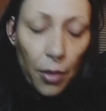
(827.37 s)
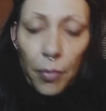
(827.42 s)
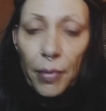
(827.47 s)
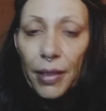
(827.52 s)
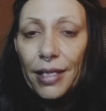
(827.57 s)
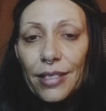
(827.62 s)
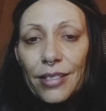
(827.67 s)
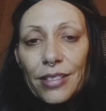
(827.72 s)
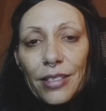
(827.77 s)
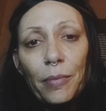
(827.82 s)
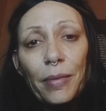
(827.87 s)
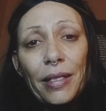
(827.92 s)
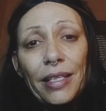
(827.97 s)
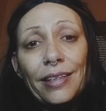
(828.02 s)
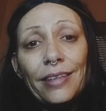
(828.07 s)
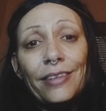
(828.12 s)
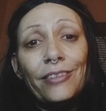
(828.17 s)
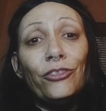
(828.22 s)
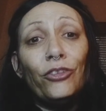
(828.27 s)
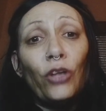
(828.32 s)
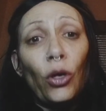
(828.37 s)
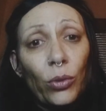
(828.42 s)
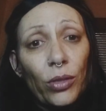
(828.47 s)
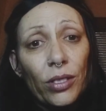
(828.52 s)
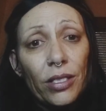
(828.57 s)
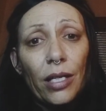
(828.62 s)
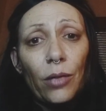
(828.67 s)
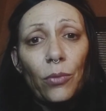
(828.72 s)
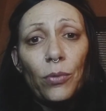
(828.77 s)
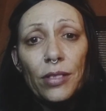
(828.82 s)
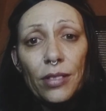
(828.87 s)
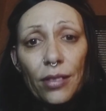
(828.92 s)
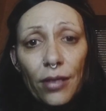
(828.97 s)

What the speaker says: because somebody didn't notice he was